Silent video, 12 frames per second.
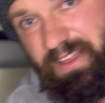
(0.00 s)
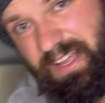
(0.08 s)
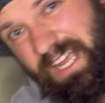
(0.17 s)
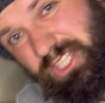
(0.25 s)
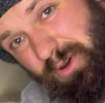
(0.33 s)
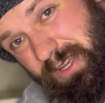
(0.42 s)

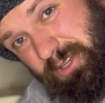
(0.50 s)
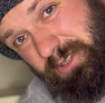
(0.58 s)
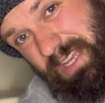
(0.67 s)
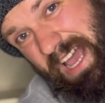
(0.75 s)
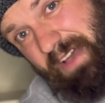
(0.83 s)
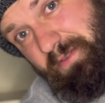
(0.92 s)
it's always good
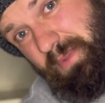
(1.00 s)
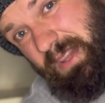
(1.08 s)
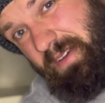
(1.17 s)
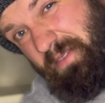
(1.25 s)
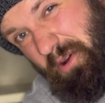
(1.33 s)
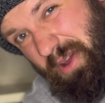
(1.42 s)
to have them, and
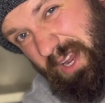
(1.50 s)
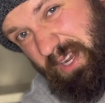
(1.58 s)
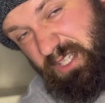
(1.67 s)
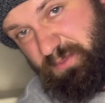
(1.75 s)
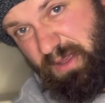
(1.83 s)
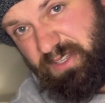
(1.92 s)
they're very
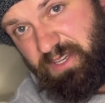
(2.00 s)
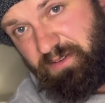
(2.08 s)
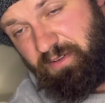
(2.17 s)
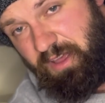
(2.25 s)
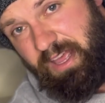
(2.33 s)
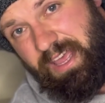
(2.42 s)
inexpensive.
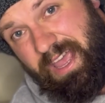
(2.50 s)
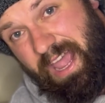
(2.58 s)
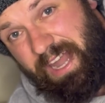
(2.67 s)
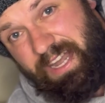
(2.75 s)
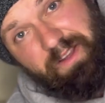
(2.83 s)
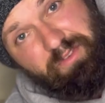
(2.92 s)

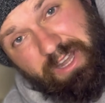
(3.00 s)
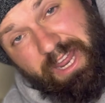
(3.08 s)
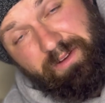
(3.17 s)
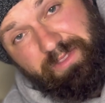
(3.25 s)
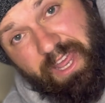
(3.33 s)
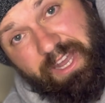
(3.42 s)
And every now
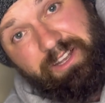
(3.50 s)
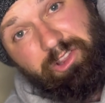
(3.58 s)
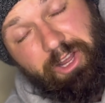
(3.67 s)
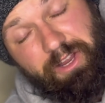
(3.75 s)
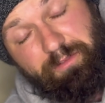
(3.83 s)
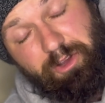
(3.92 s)
and then,
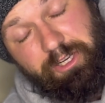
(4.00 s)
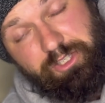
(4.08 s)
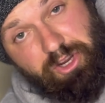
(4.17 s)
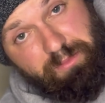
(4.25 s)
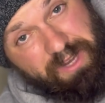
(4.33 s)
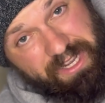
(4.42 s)
like I've got a
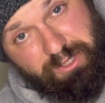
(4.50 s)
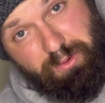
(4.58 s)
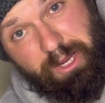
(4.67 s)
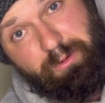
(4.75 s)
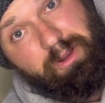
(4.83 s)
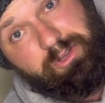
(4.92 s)
job next
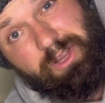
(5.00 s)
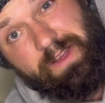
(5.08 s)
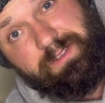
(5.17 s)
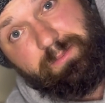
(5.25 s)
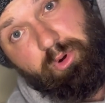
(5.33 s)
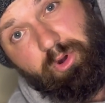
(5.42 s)
week where I do have
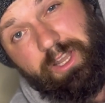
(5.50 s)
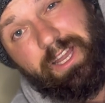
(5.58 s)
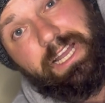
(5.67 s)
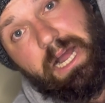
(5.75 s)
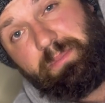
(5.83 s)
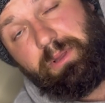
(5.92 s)
to point a
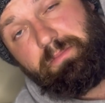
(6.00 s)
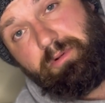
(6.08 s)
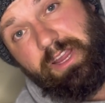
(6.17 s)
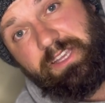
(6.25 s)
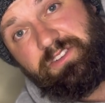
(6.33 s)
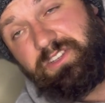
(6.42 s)
couple of
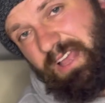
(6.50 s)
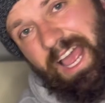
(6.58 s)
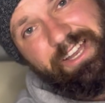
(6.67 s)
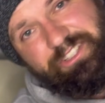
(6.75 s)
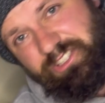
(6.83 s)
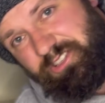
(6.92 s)
bricks, and
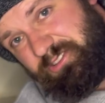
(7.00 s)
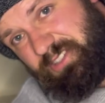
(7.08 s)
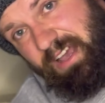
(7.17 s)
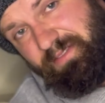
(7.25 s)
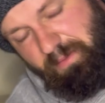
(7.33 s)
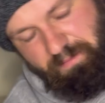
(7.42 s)
it's just good to
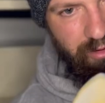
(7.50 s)
have it.